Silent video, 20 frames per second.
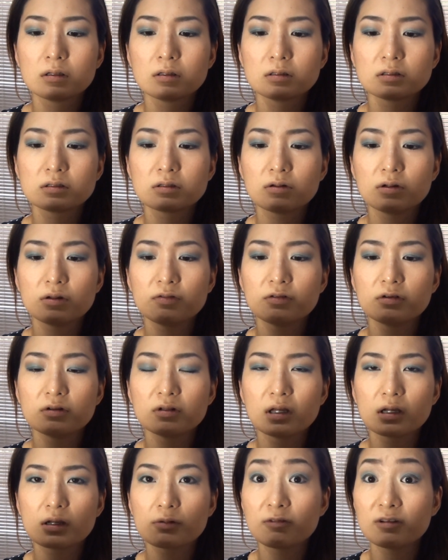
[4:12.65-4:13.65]
So if you
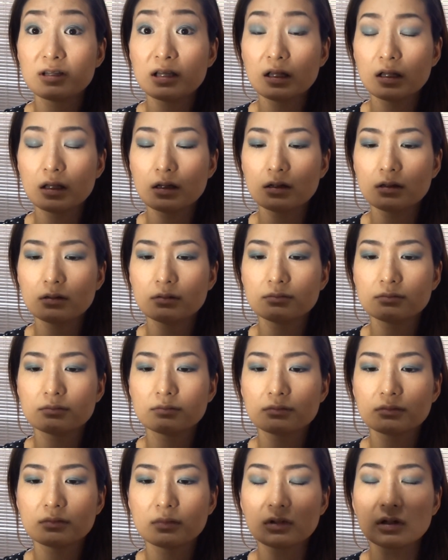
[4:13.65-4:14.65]
like vanilla,
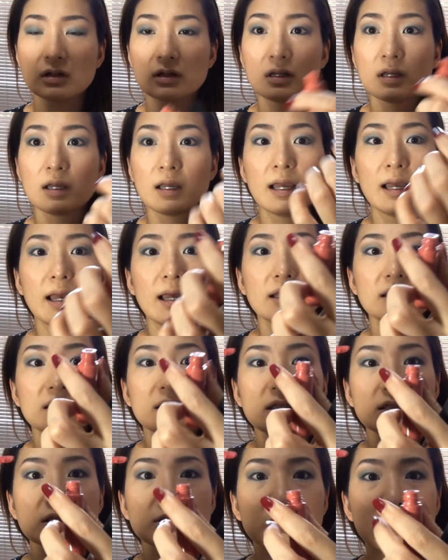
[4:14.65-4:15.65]

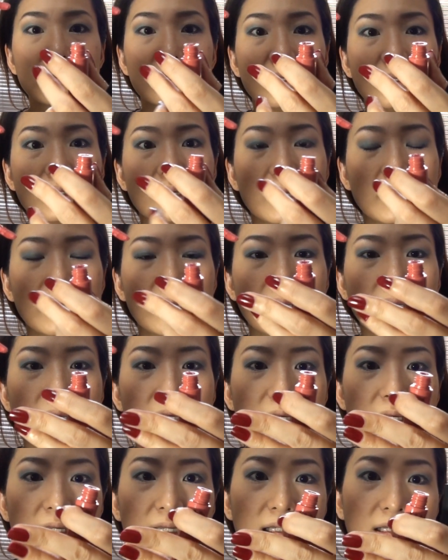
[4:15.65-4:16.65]
and this one
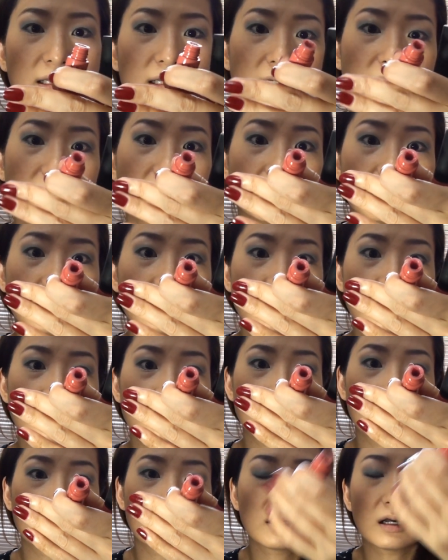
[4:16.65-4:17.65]

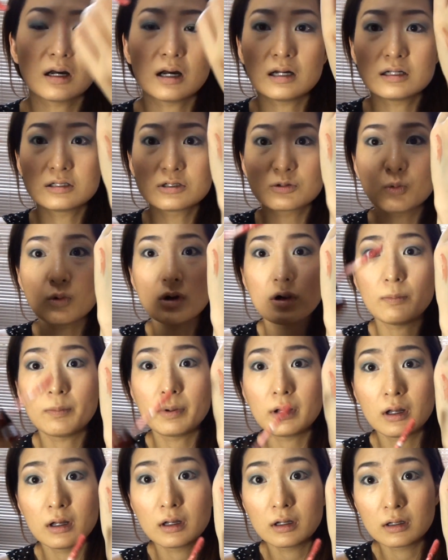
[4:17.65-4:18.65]
is Antwerp.